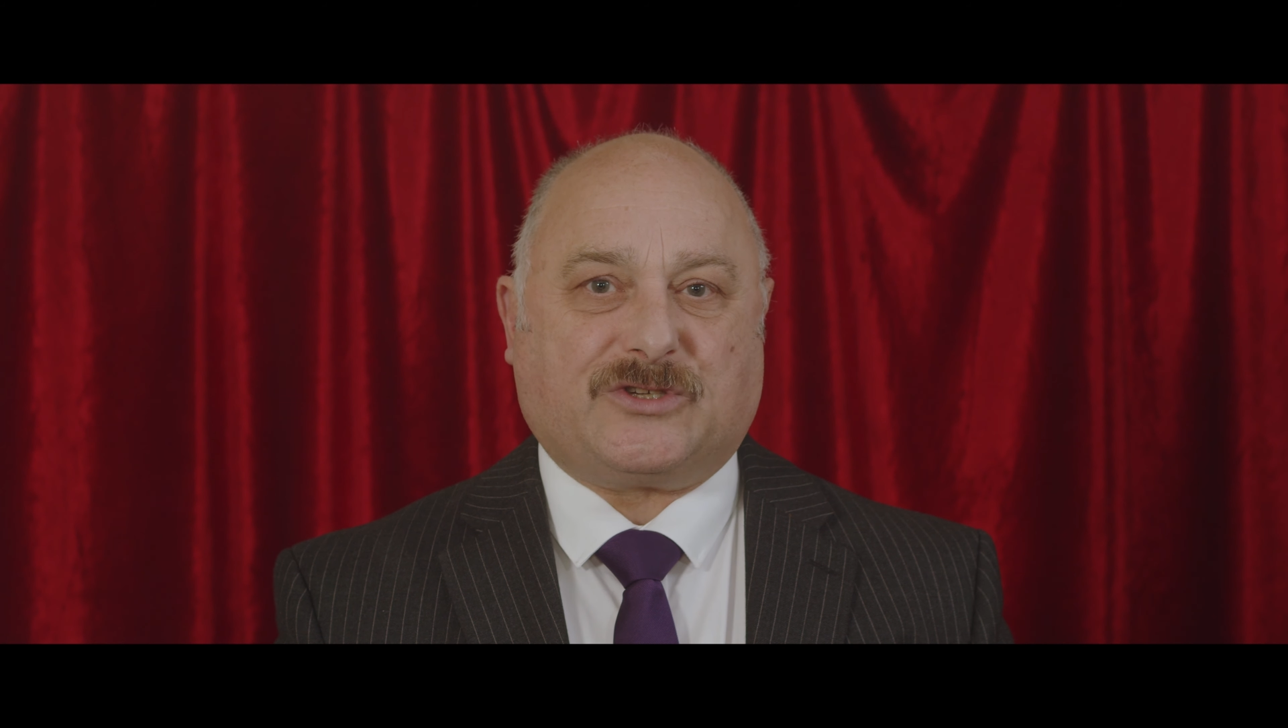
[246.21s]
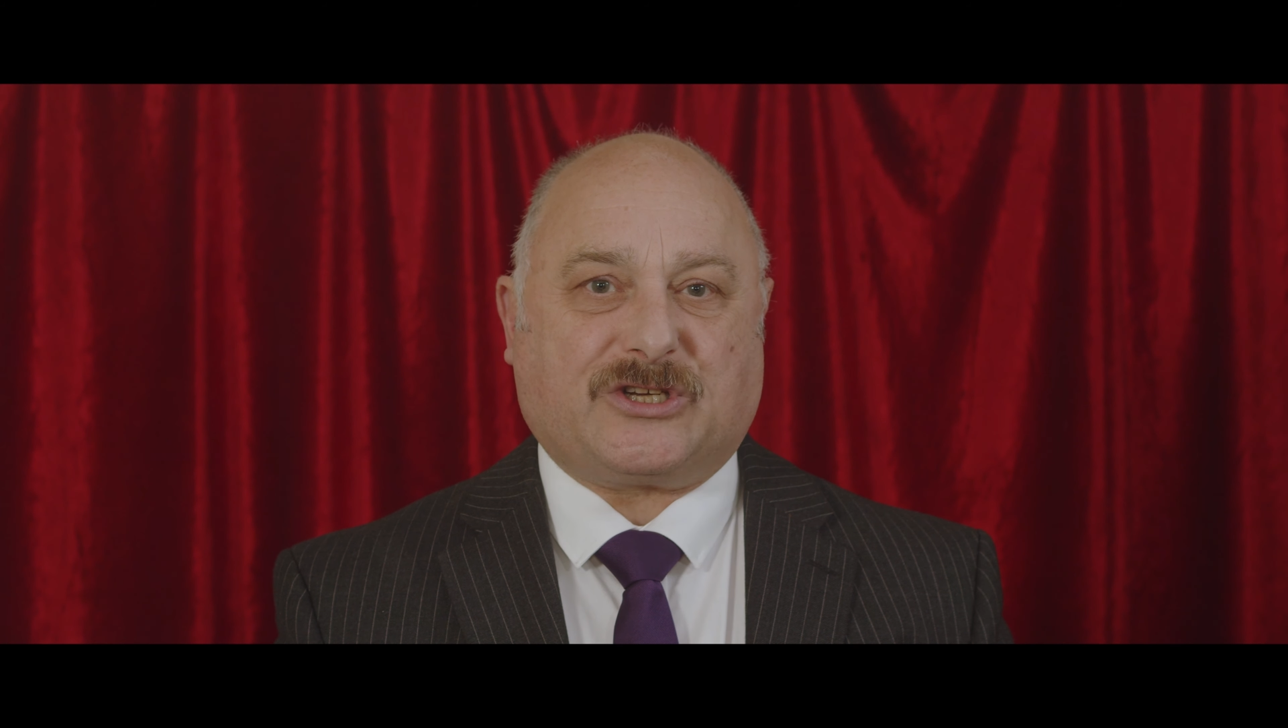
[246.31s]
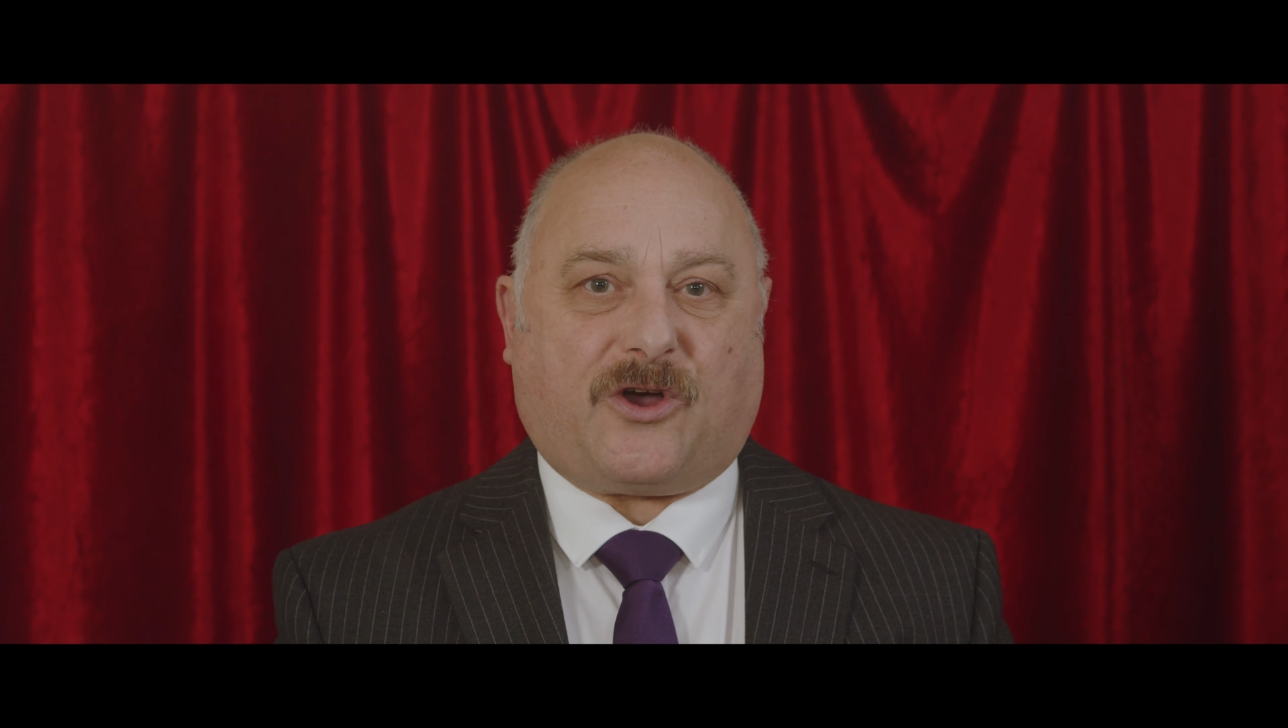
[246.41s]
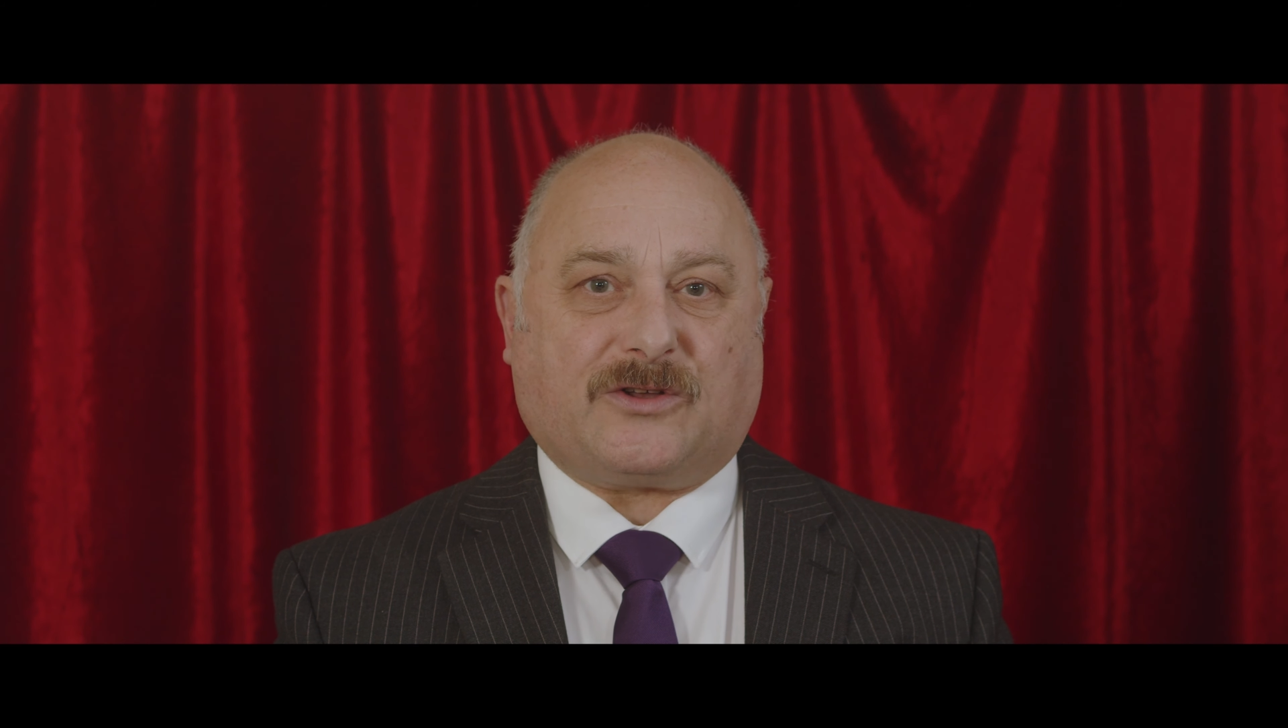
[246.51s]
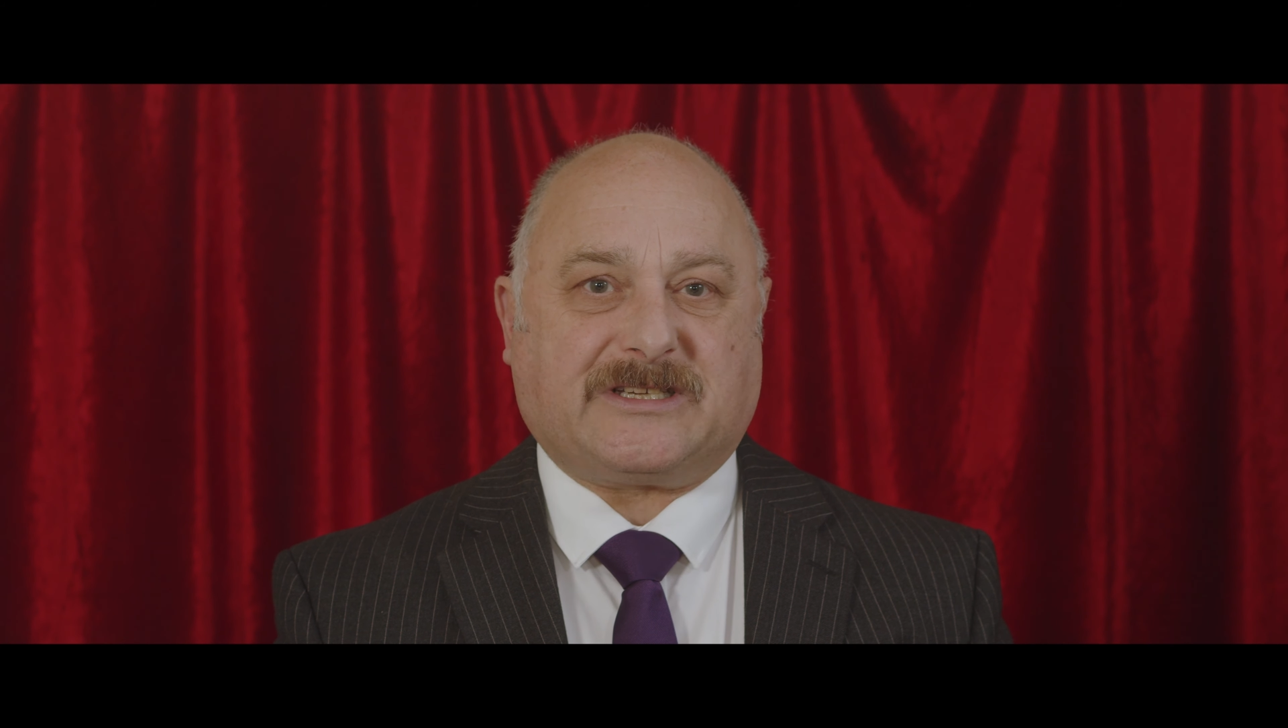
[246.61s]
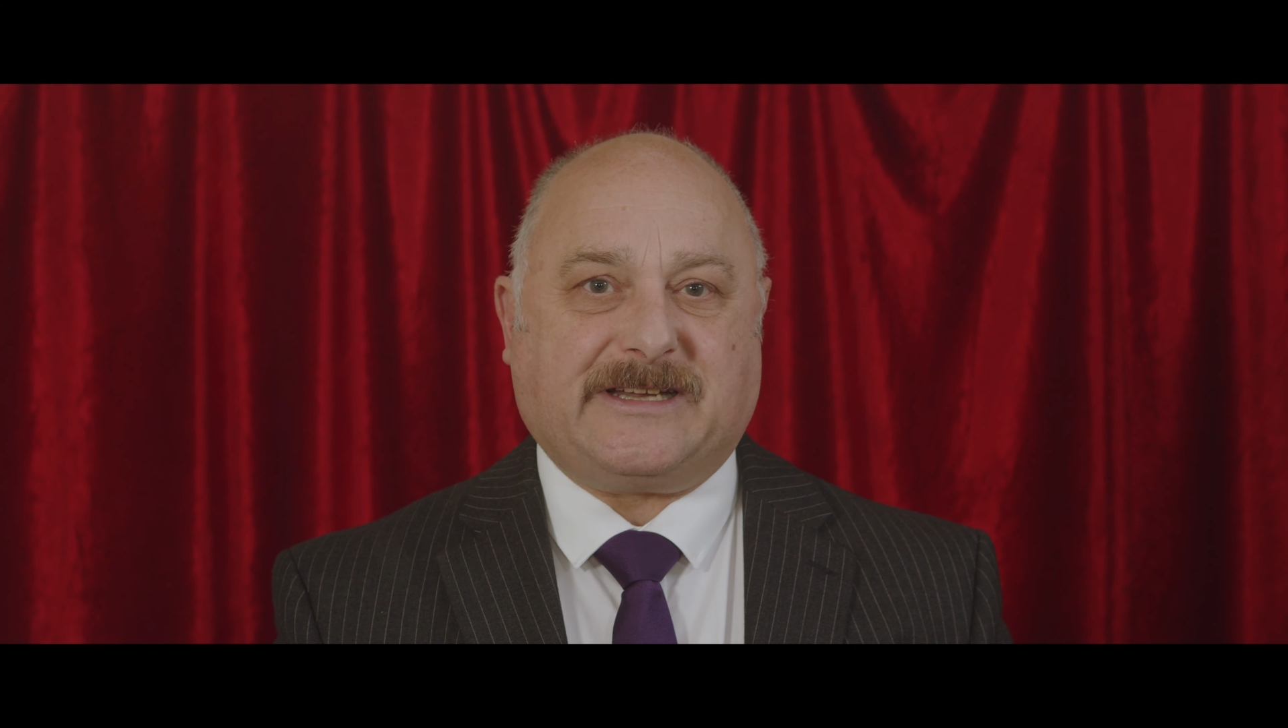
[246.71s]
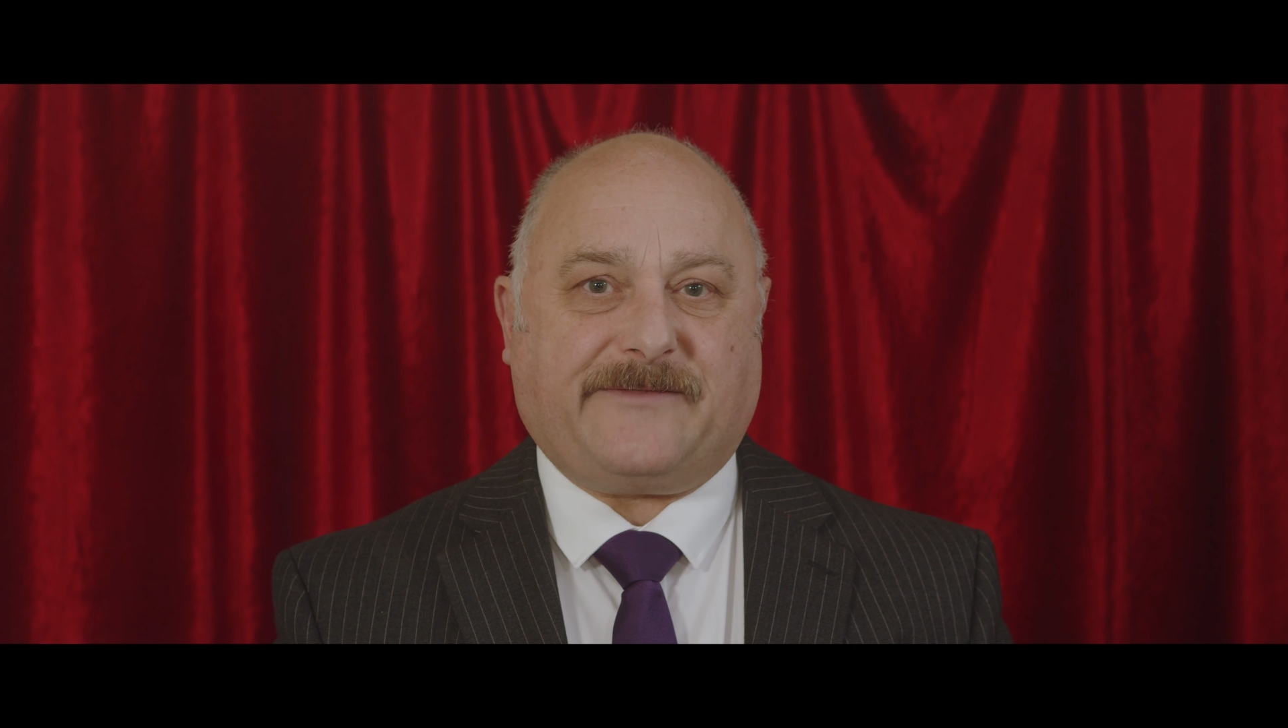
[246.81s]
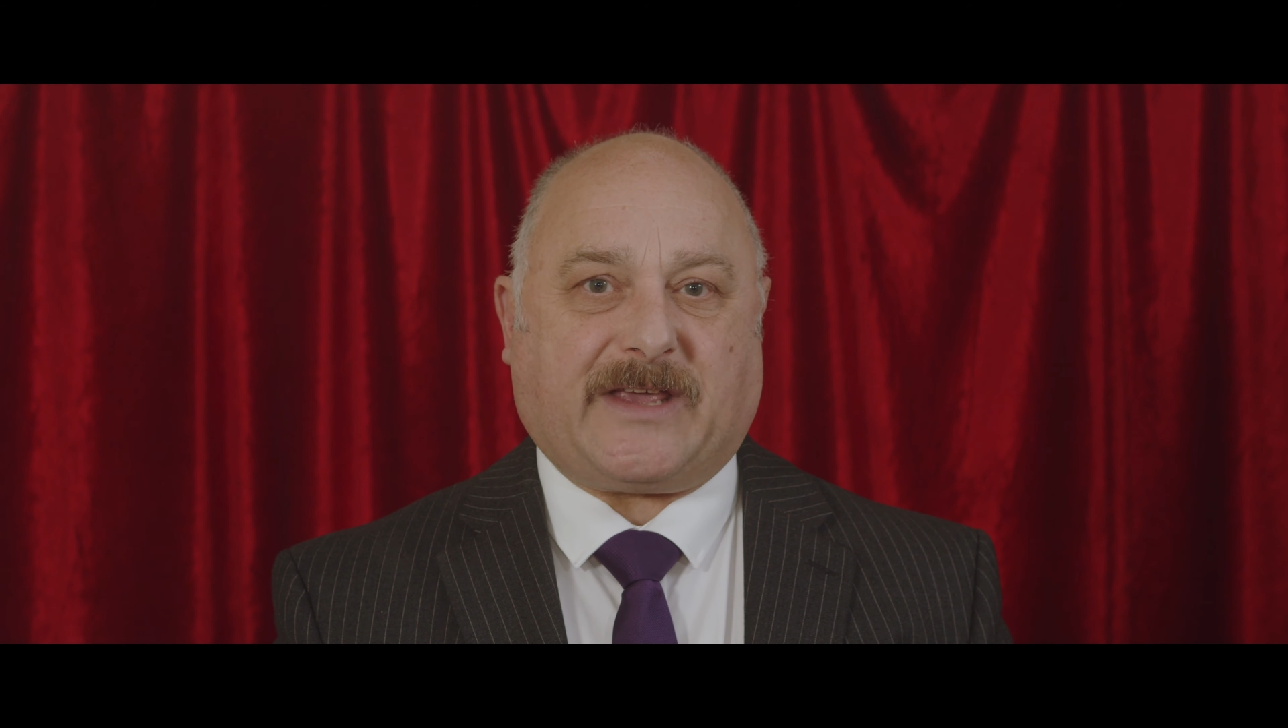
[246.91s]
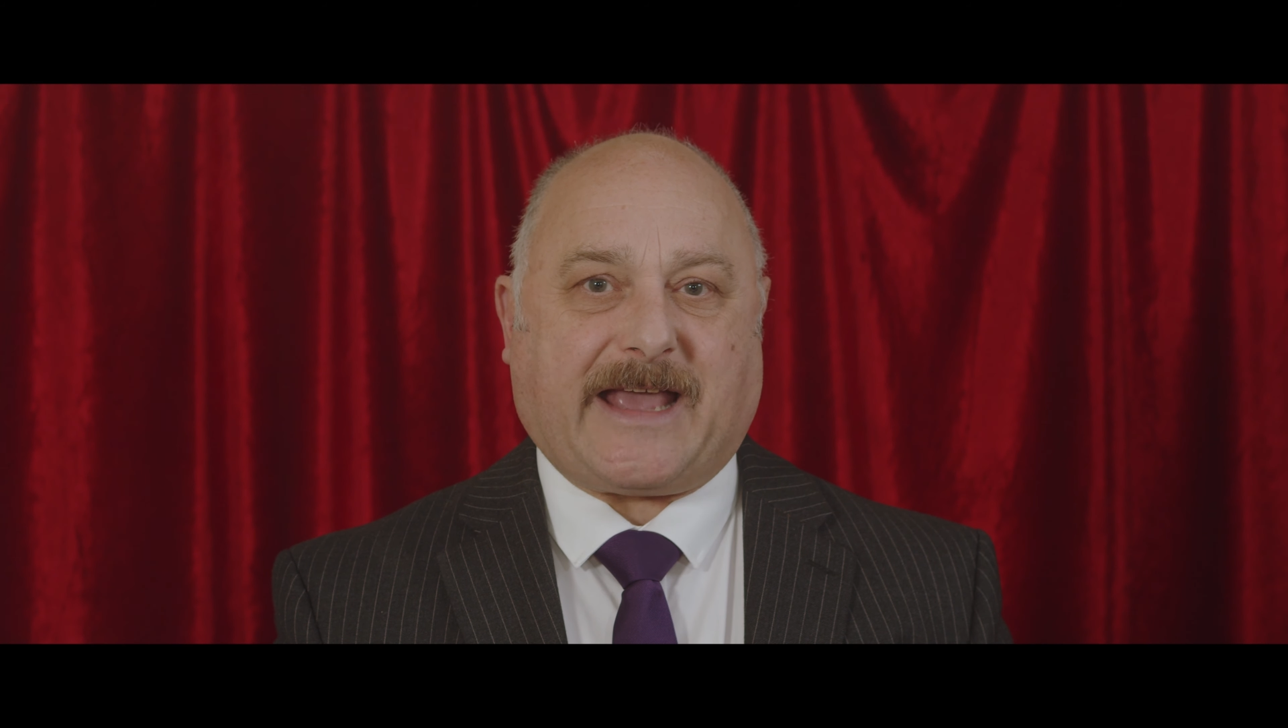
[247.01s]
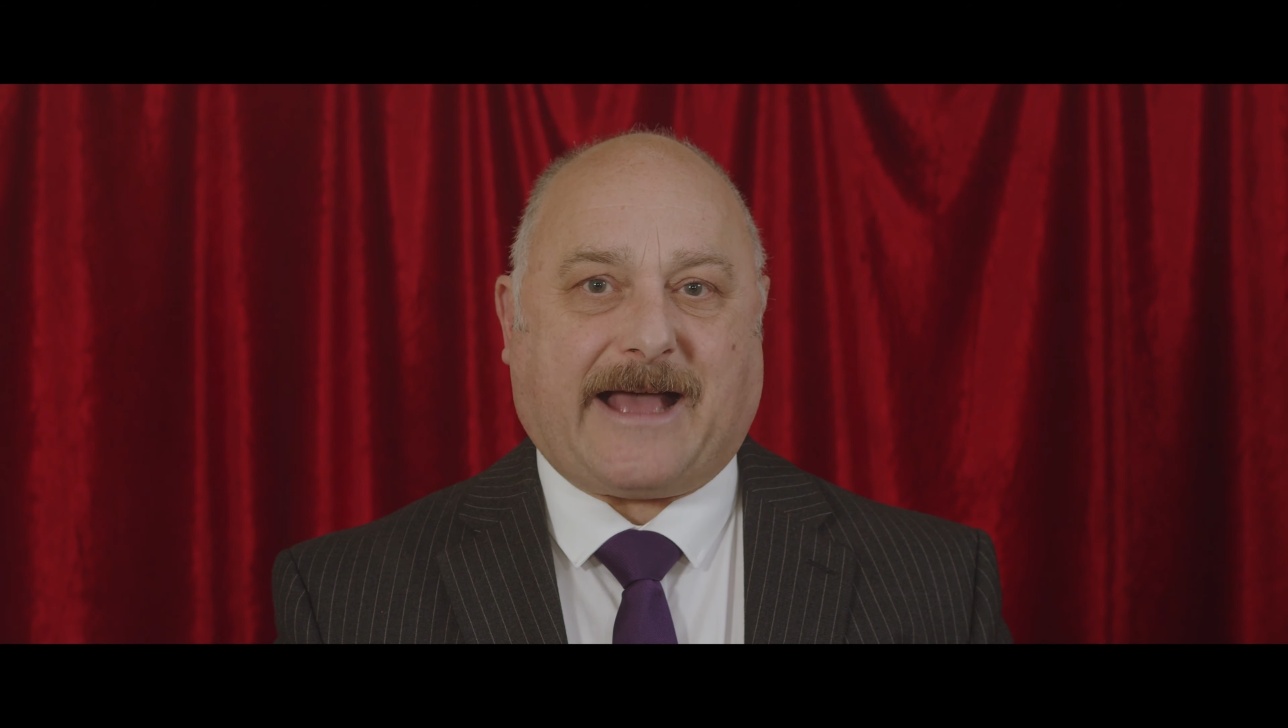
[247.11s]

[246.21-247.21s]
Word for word: Scots living